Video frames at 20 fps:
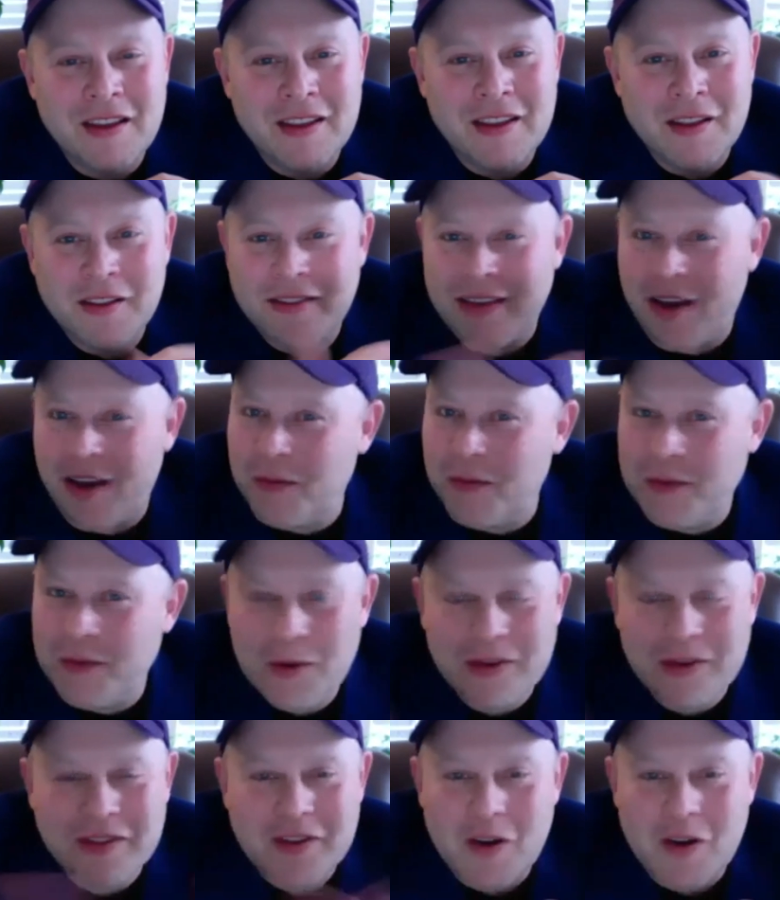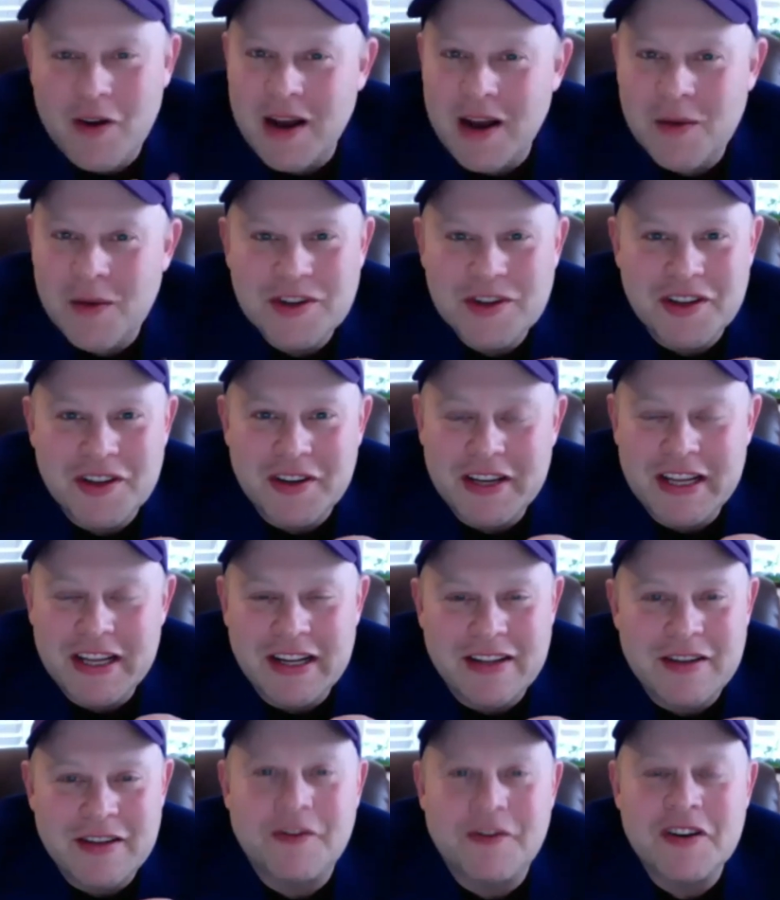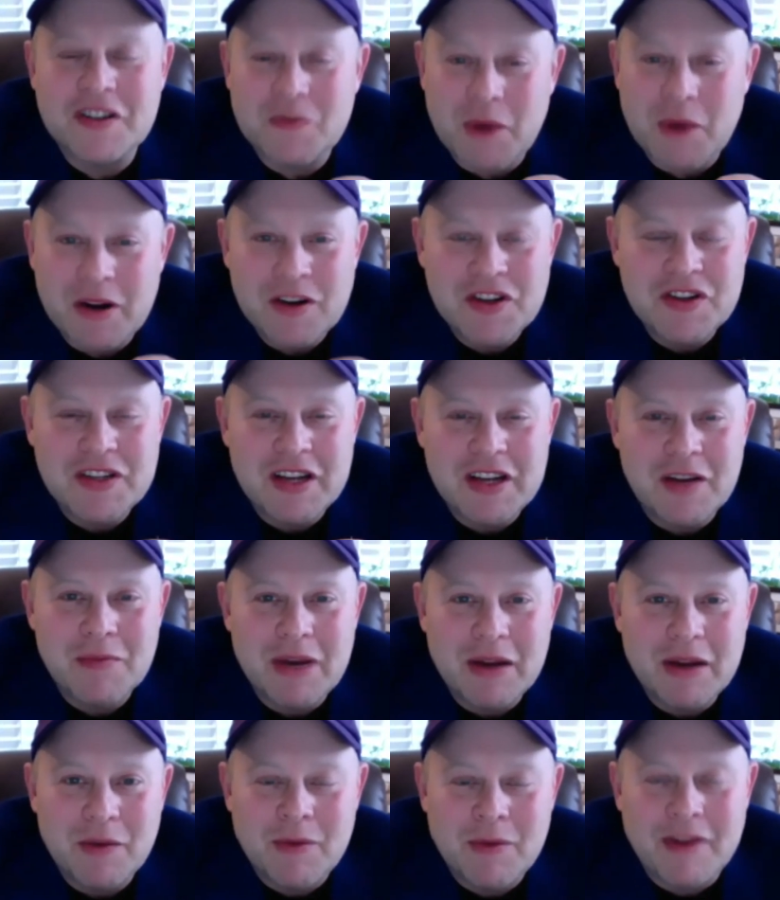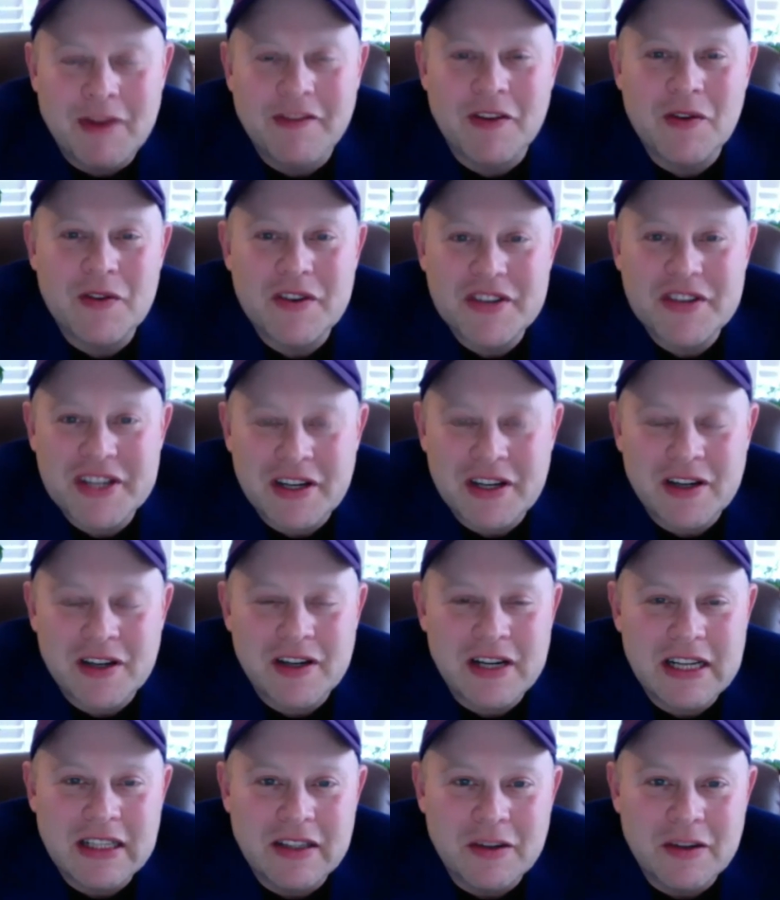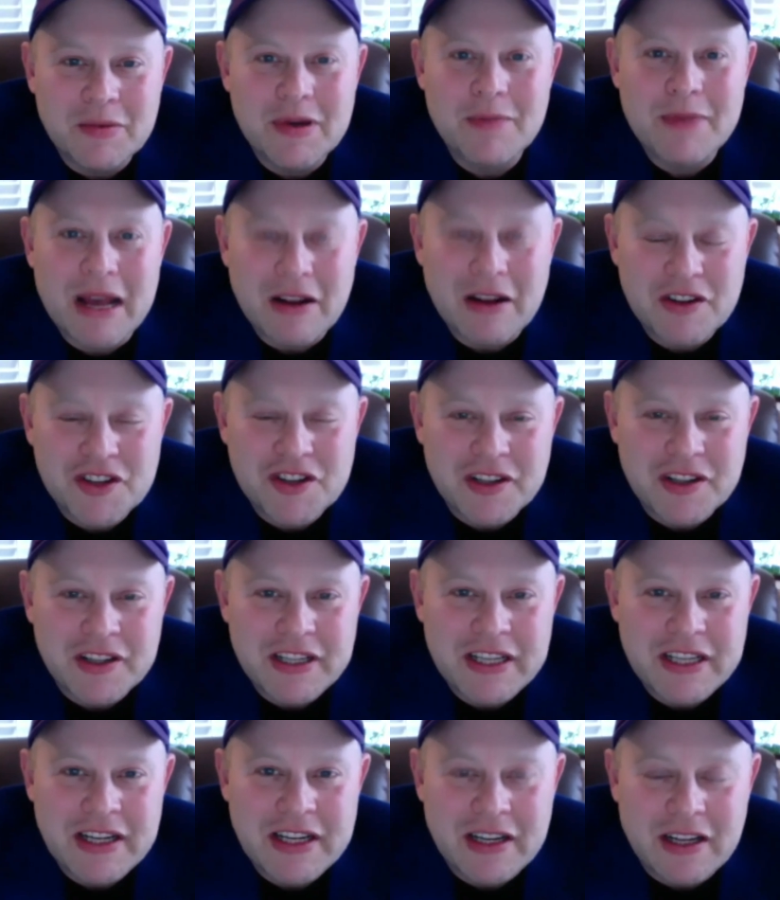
tell me what's going on with Jillian. First, why don't you tell my viewers here a little bit about Jillian?